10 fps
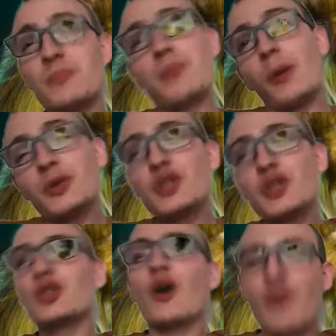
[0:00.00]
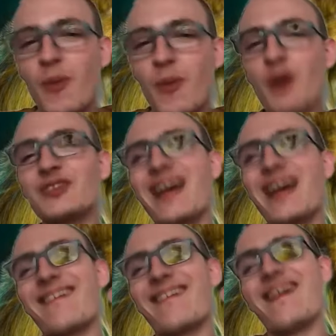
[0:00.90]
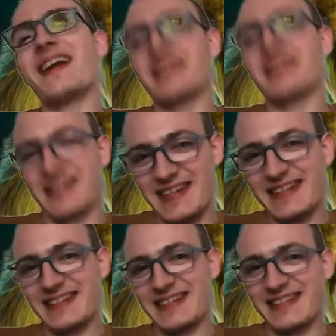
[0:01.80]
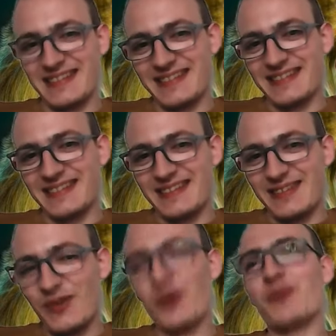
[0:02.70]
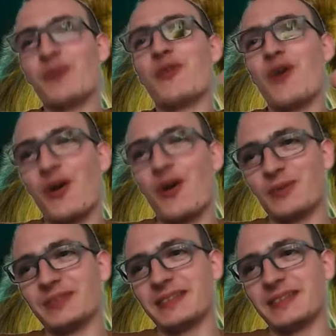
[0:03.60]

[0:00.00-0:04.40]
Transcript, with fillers: probably just over about 10 grand overall